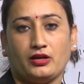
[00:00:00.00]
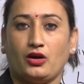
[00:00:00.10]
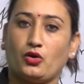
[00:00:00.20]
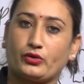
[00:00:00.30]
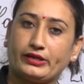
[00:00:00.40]

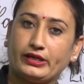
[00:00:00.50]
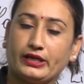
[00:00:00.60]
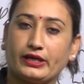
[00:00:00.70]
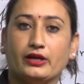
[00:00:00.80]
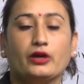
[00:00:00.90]

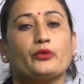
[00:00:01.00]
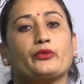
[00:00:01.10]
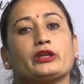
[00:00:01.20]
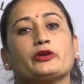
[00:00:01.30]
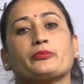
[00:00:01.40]
Okay,
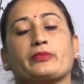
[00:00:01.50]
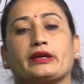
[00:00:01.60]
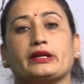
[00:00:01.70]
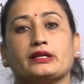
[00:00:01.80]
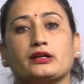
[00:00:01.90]
will you
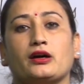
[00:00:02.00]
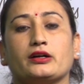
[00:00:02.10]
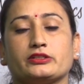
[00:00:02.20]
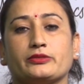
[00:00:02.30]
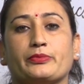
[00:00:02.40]
make a
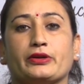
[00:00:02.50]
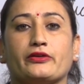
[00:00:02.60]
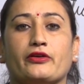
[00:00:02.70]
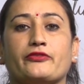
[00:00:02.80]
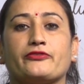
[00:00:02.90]
order pair
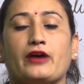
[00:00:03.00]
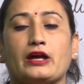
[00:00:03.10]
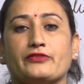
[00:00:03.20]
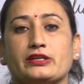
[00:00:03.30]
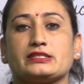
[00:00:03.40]
of
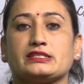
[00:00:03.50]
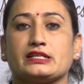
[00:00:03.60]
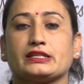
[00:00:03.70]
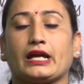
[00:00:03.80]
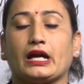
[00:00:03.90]
5
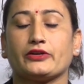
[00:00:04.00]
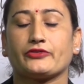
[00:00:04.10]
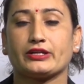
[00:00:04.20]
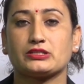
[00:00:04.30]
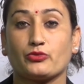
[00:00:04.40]
Asian
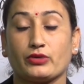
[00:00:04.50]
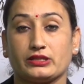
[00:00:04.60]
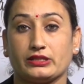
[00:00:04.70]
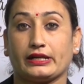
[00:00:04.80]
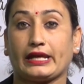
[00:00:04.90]
countries with
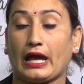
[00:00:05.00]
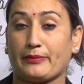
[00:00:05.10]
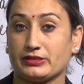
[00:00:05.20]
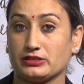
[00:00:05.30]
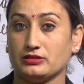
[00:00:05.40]
their
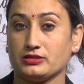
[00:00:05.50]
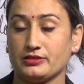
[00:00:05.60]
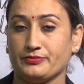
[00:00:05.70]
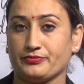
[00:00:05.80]
capitals?